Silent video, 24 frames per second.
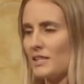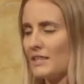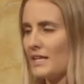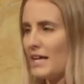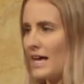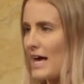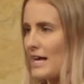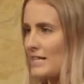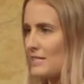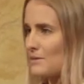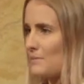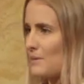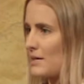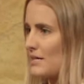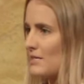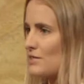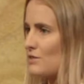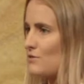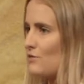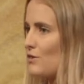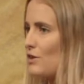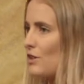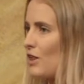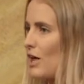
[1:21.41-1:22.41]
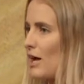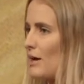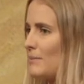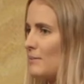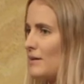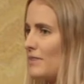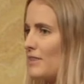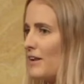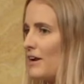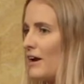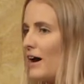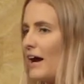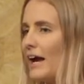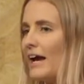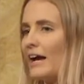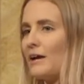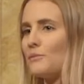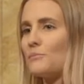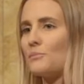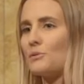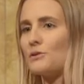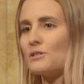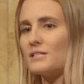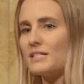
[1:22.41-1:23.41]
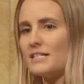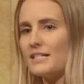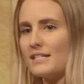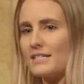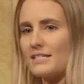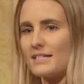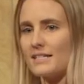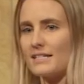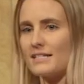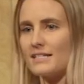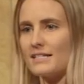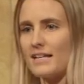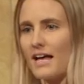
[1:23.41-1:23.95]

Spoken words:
the aspects of climate that I had predicted